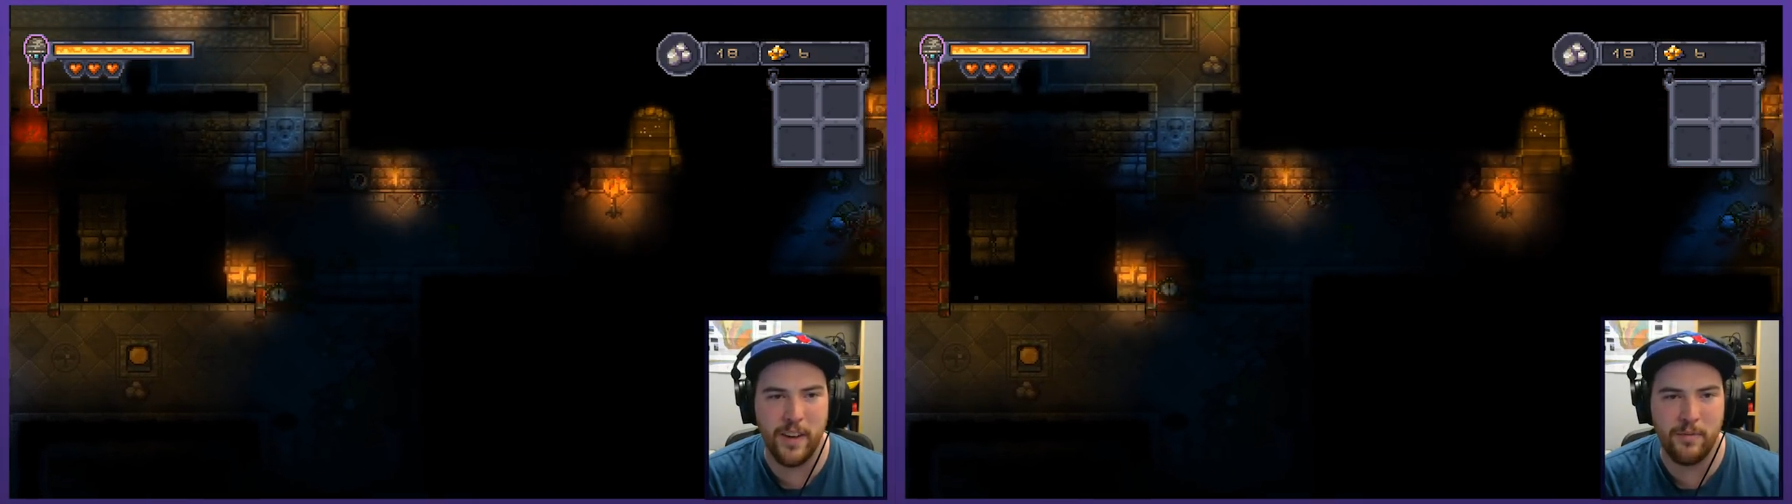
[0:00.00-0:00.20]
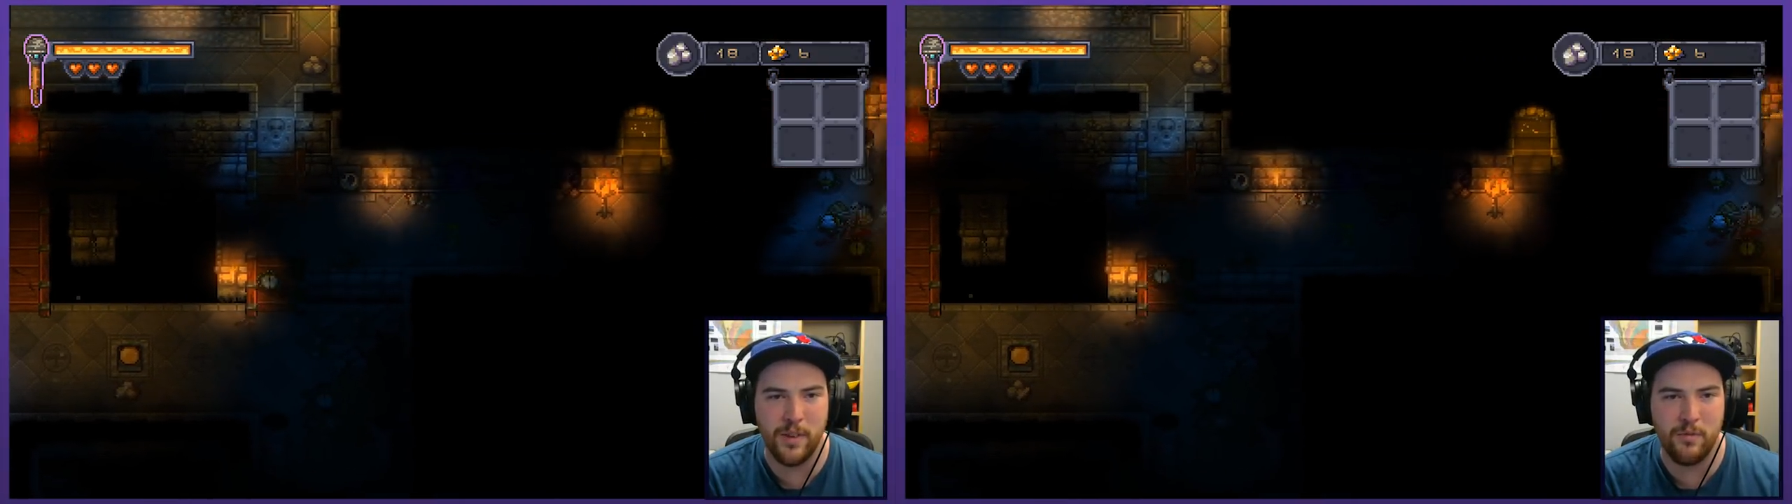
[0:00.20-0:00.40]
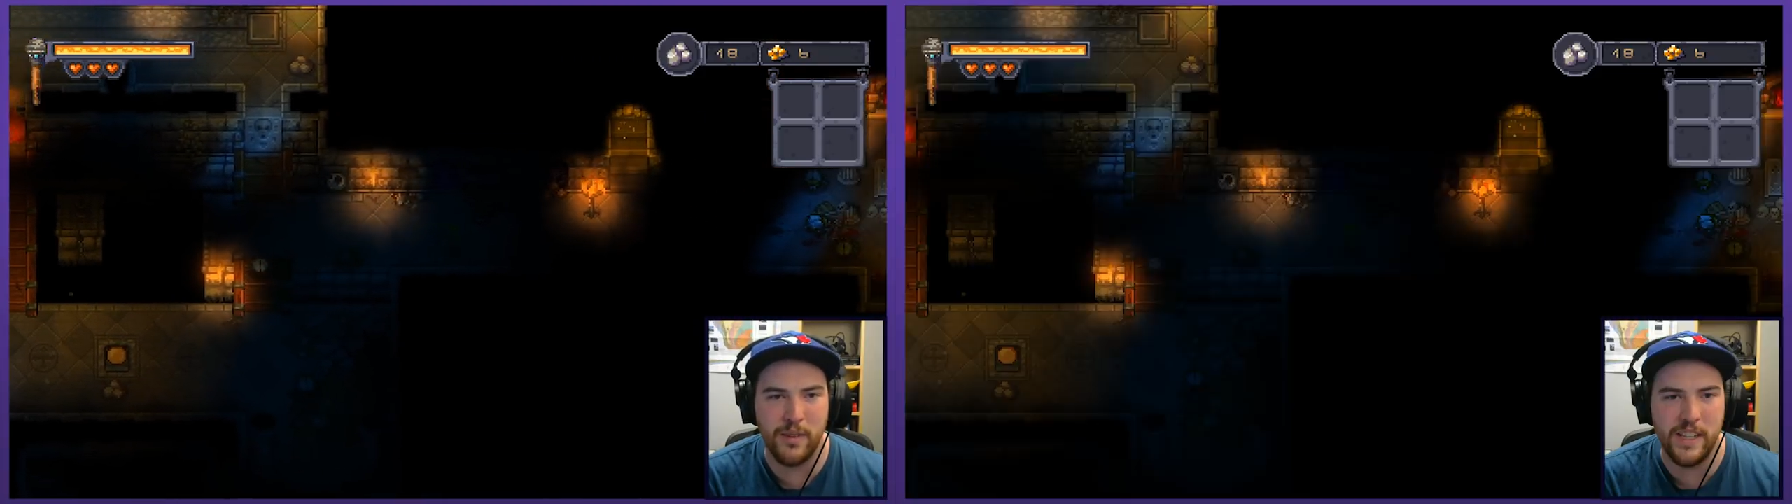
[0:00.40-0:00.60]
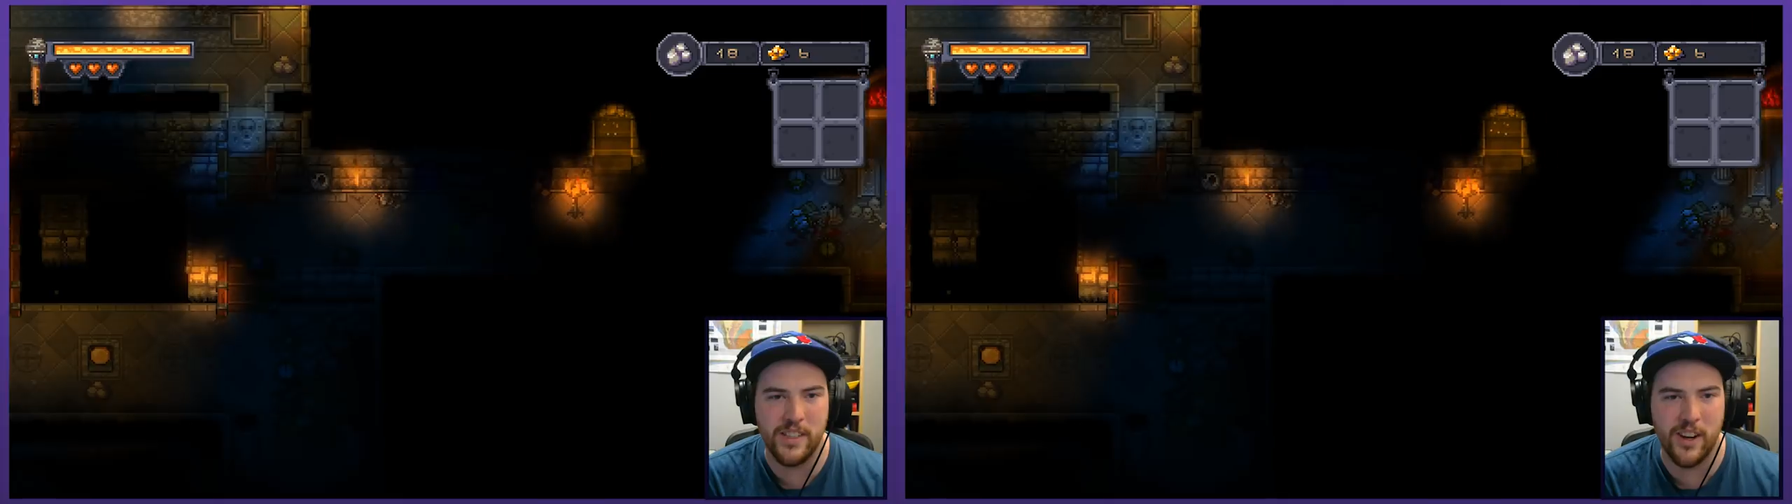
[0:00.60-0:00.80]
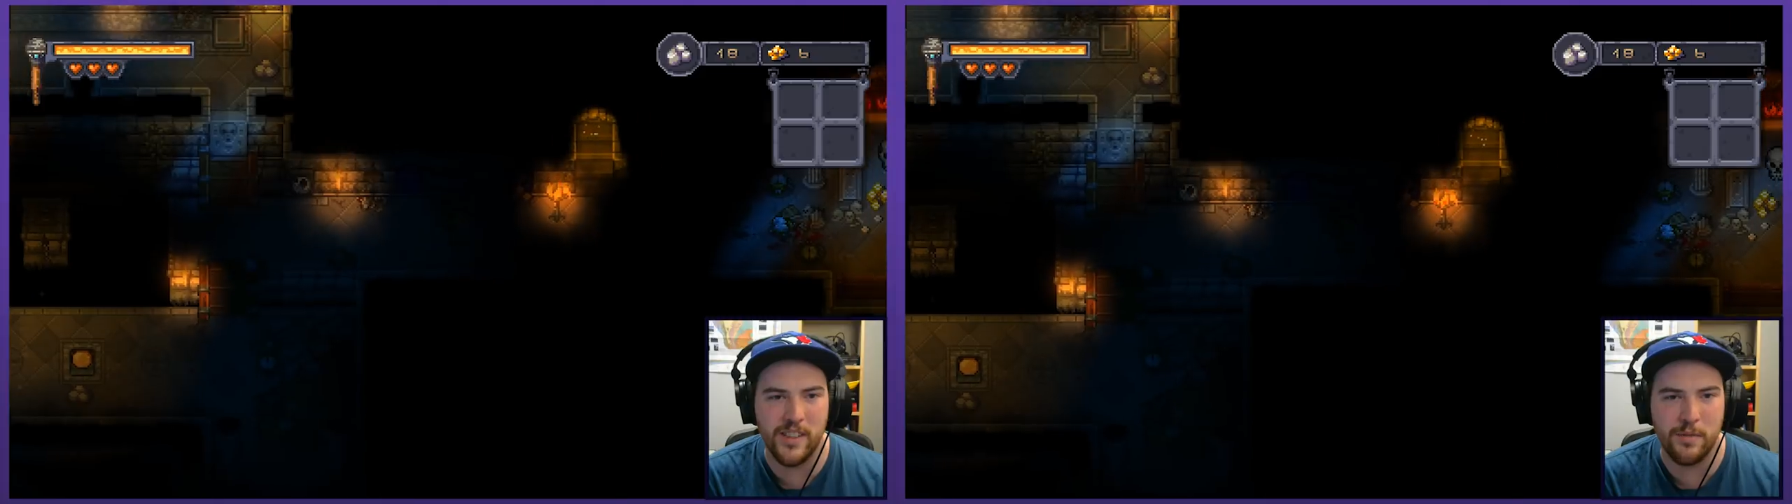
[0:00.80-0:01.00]
am gonna
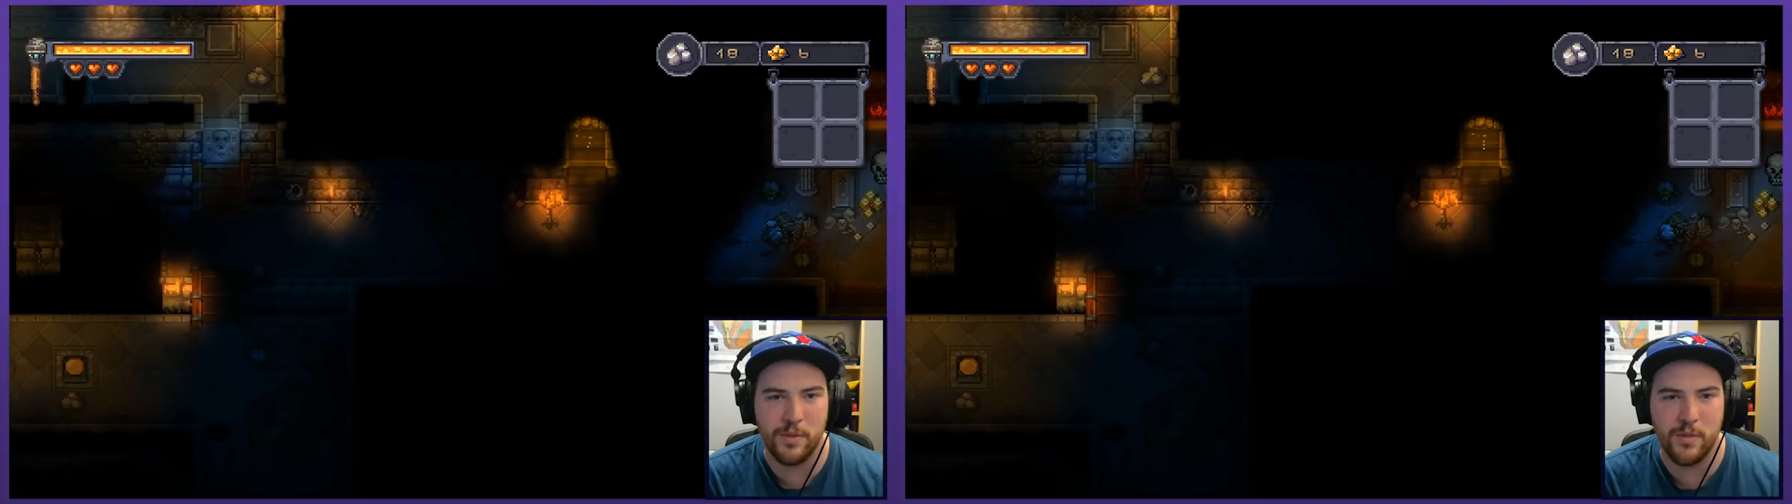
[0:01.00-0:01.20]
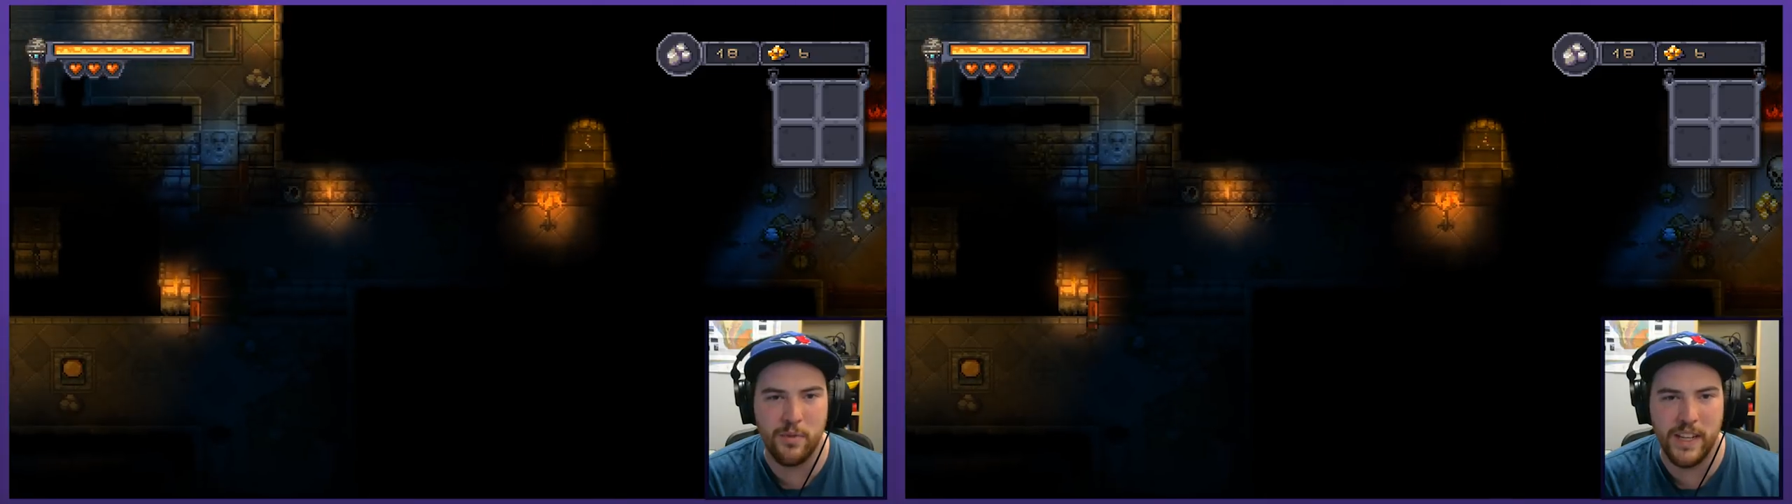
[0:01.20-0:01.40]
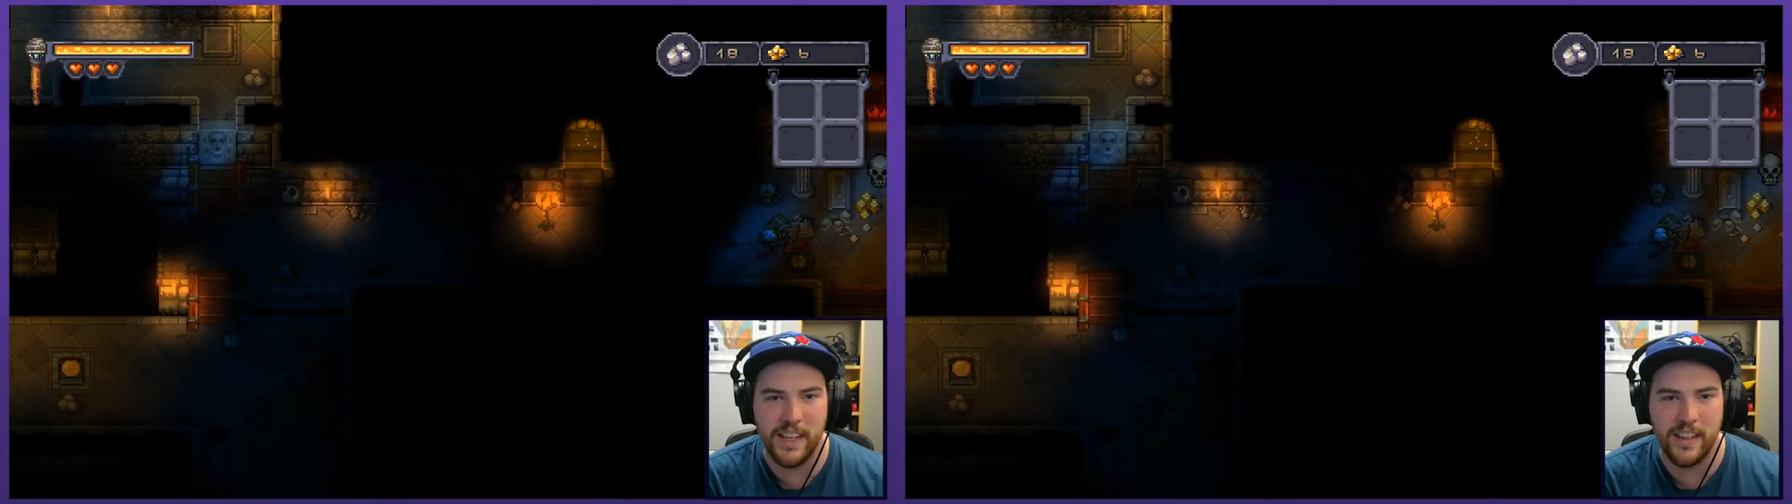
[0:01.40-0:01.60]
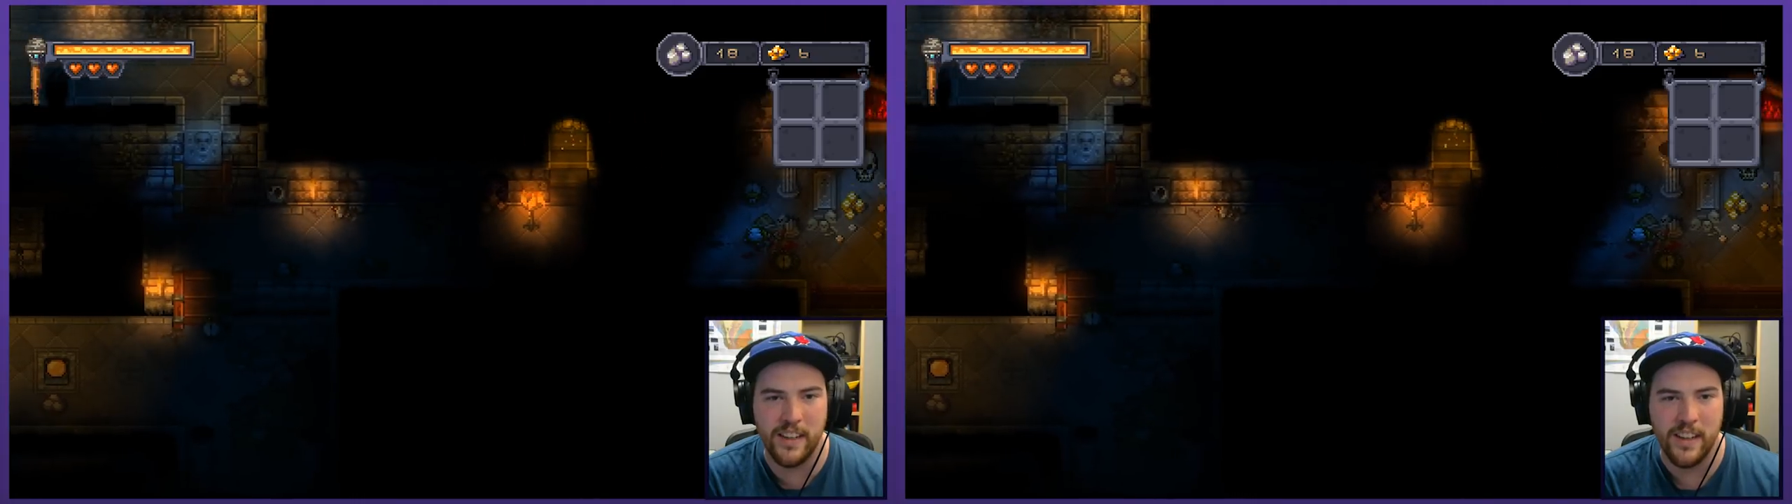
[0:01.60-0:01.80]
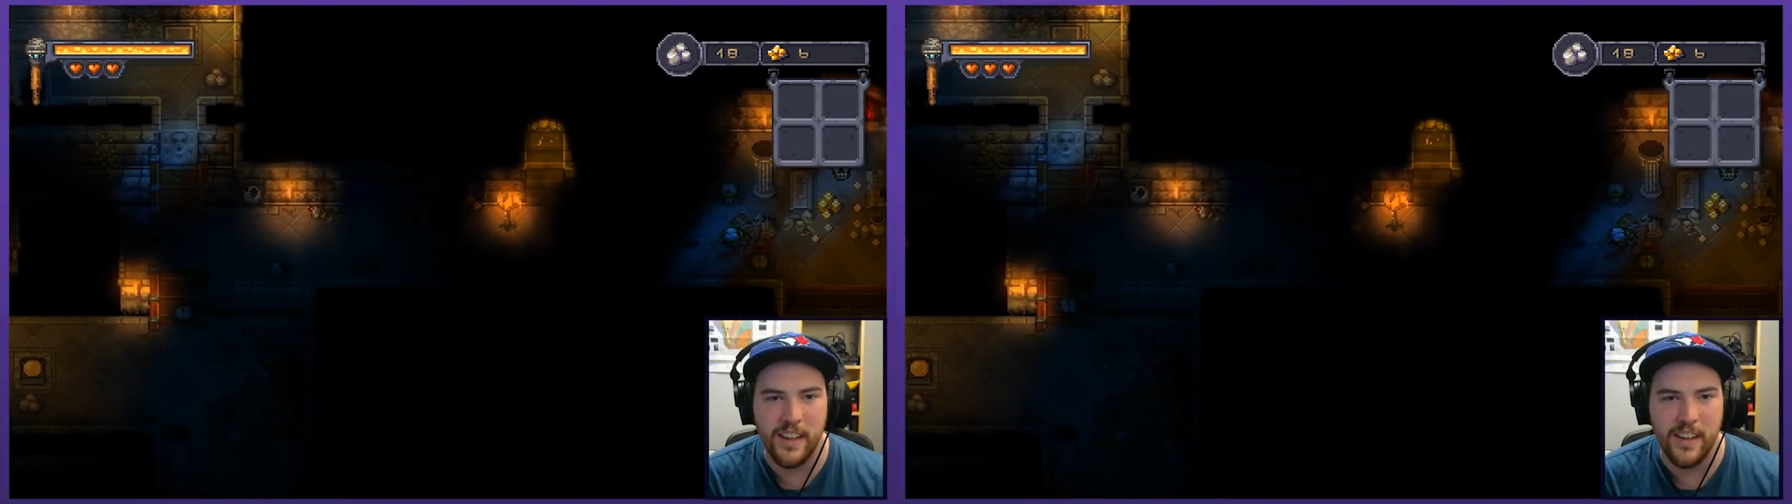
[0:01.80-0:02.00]
recharge it between